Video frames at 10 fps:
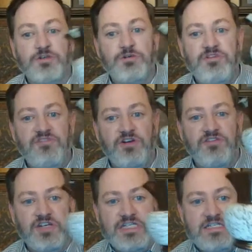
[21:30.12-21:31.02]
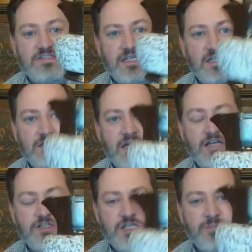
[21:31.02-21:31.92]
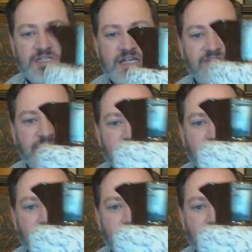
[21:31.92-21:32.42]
so it would be very, very easy ship. It definitely